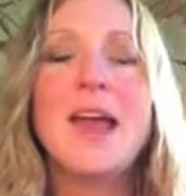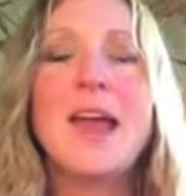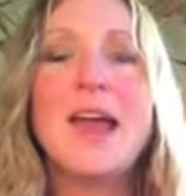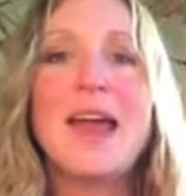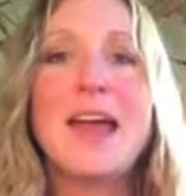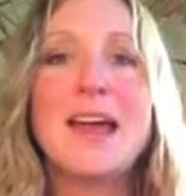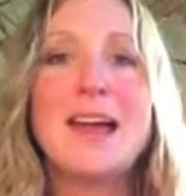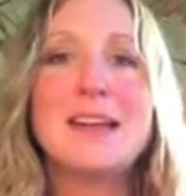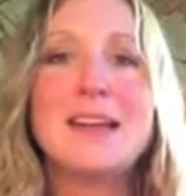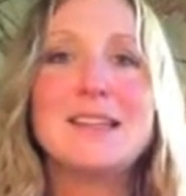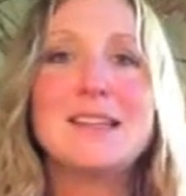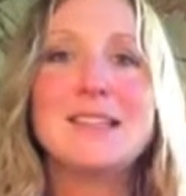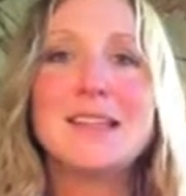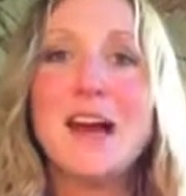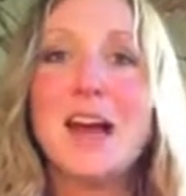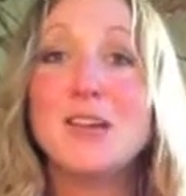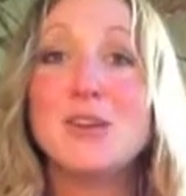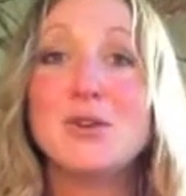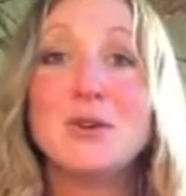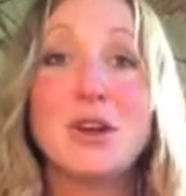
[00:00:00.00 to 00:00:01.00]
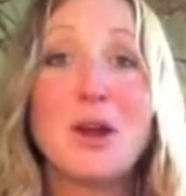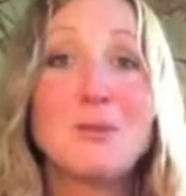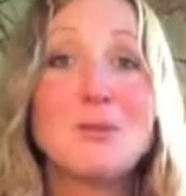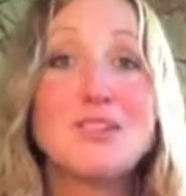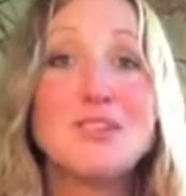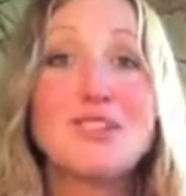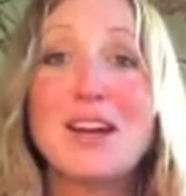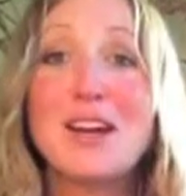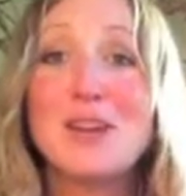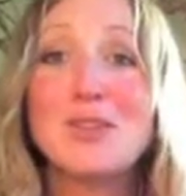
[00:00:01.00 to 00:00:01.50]
And you can
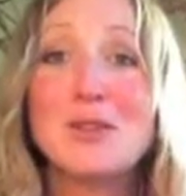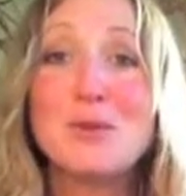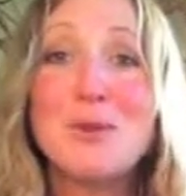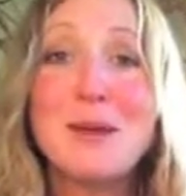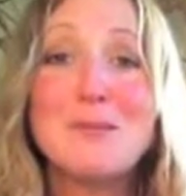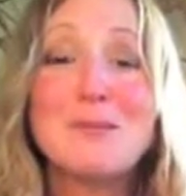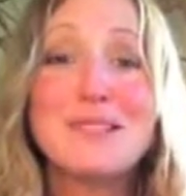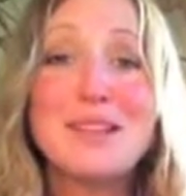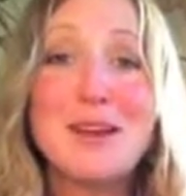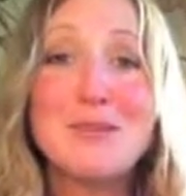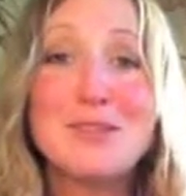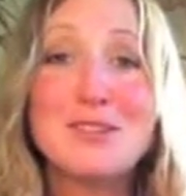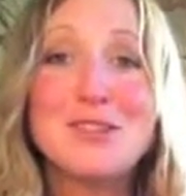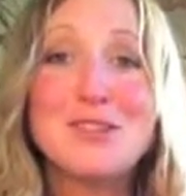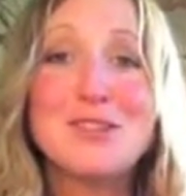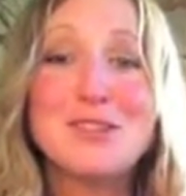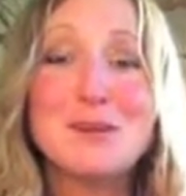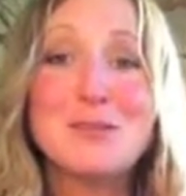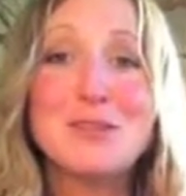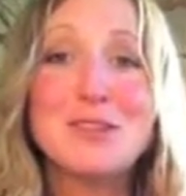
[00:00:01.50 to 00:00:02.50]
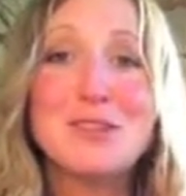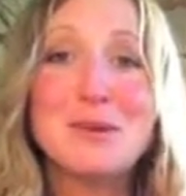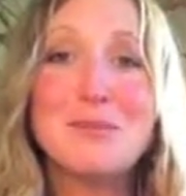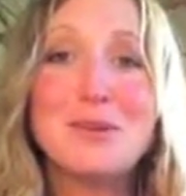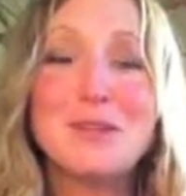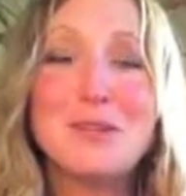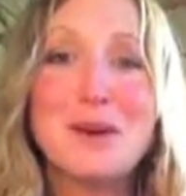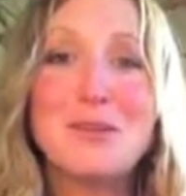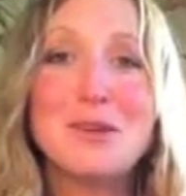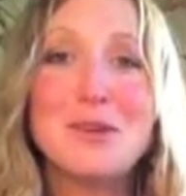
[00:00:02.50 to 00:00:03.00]
always check out the website, which is
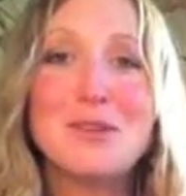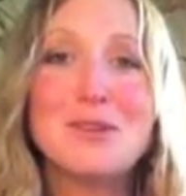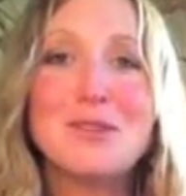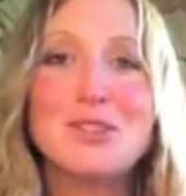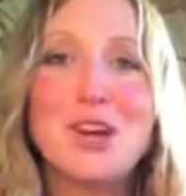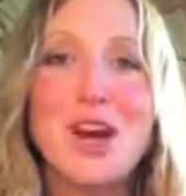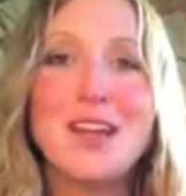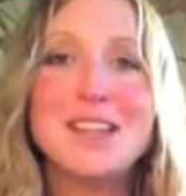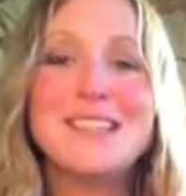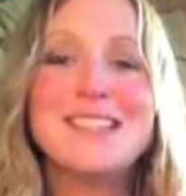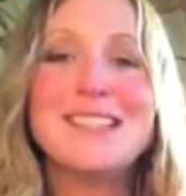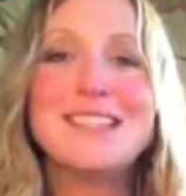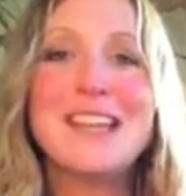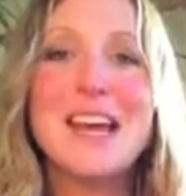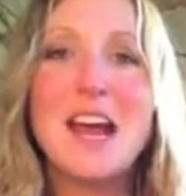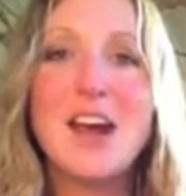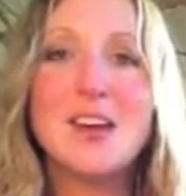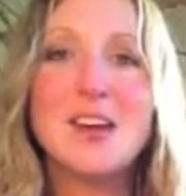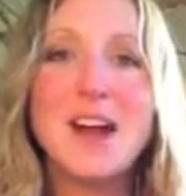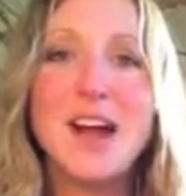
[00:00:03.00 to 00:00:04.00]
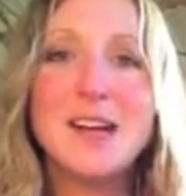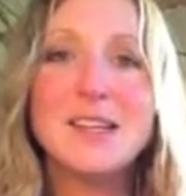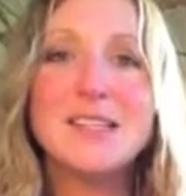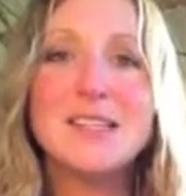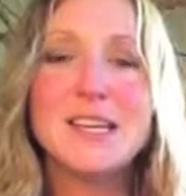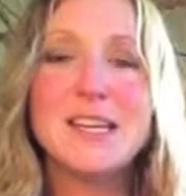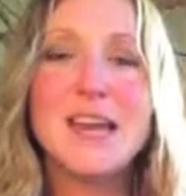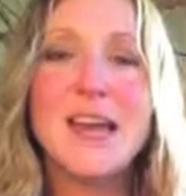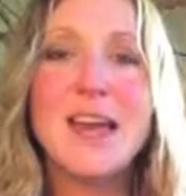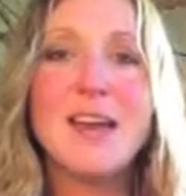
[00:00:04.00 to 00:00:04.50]

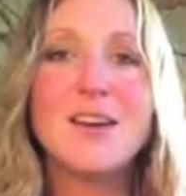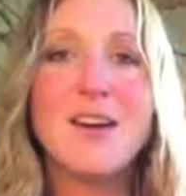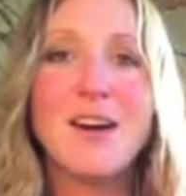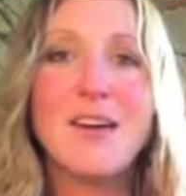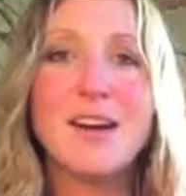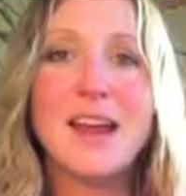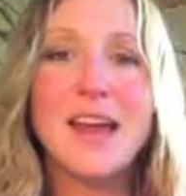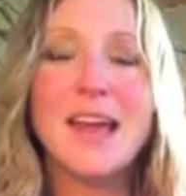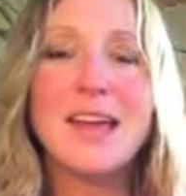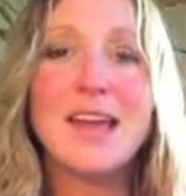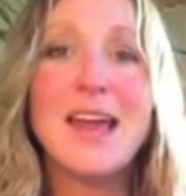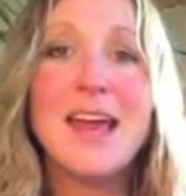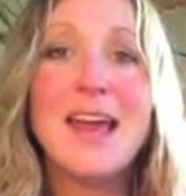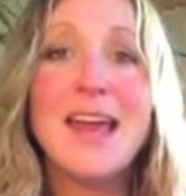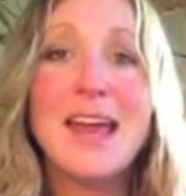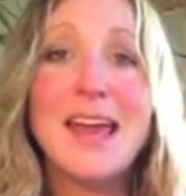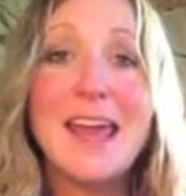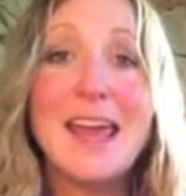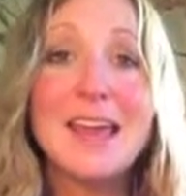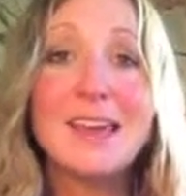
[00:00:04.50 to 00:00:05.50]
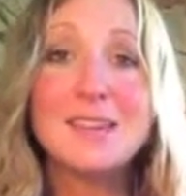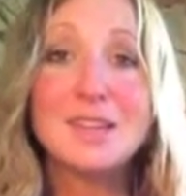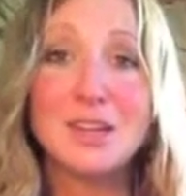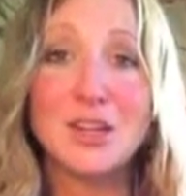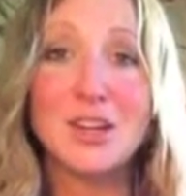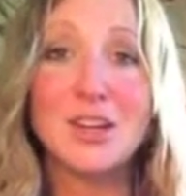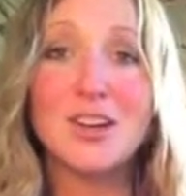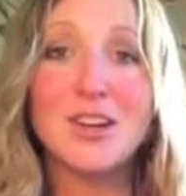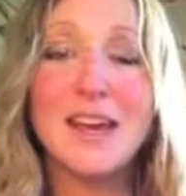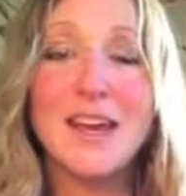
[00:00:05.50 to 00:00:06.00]

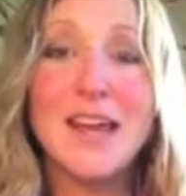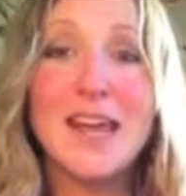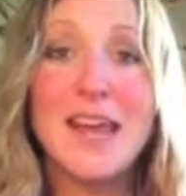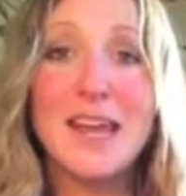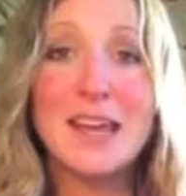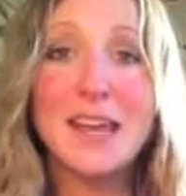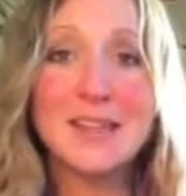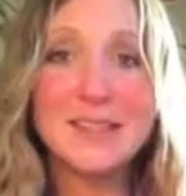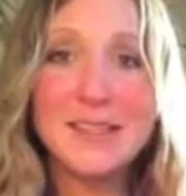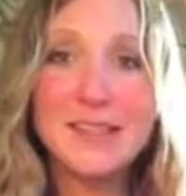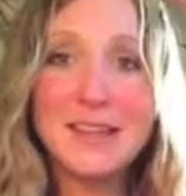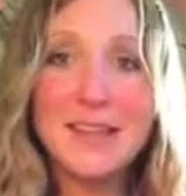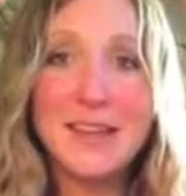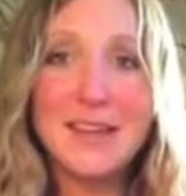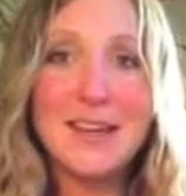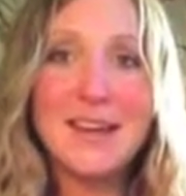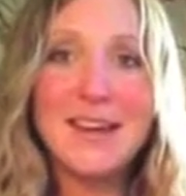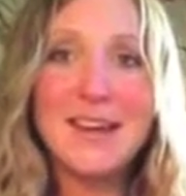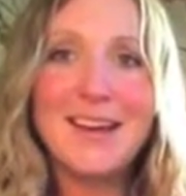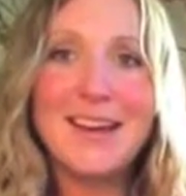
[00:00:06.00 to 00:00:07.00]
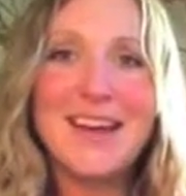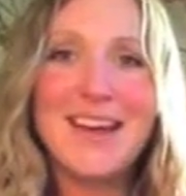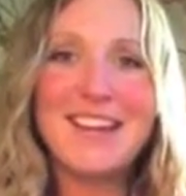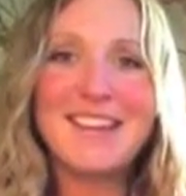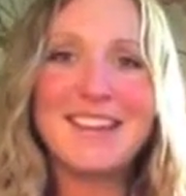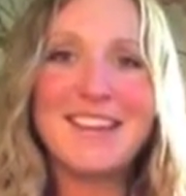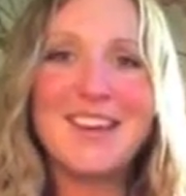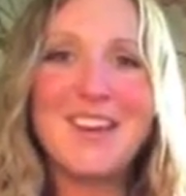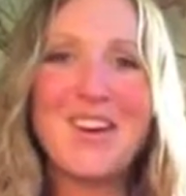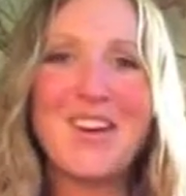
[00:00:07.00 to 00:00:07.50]

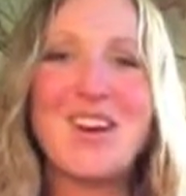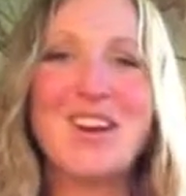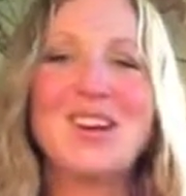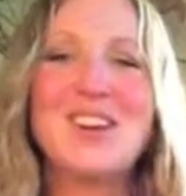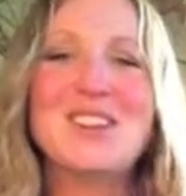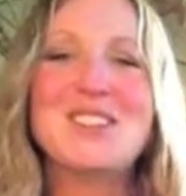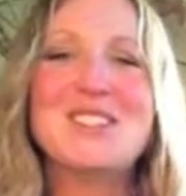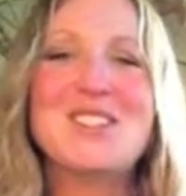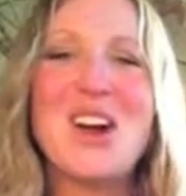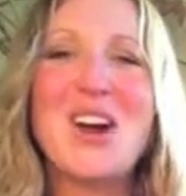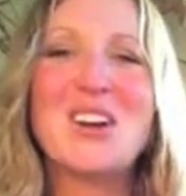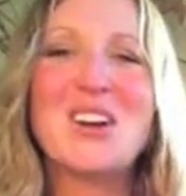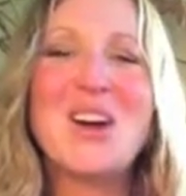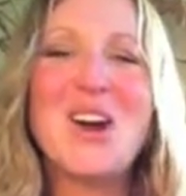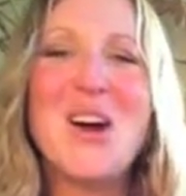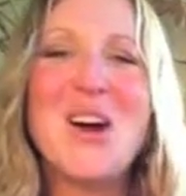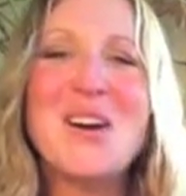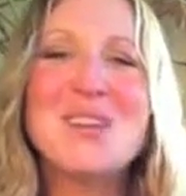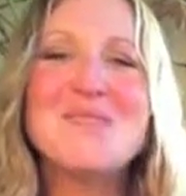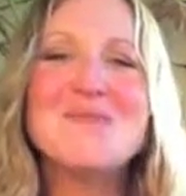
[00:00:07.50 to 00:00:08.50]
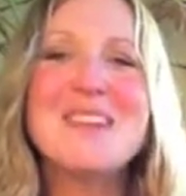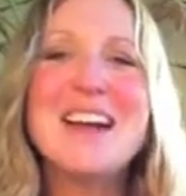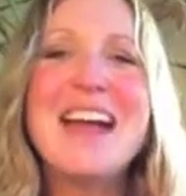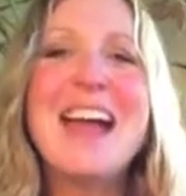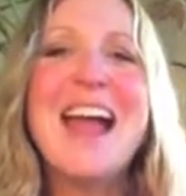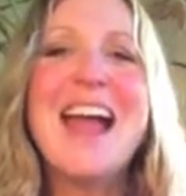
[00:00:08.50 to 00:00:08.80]
www.tarahealingsanctuary.com.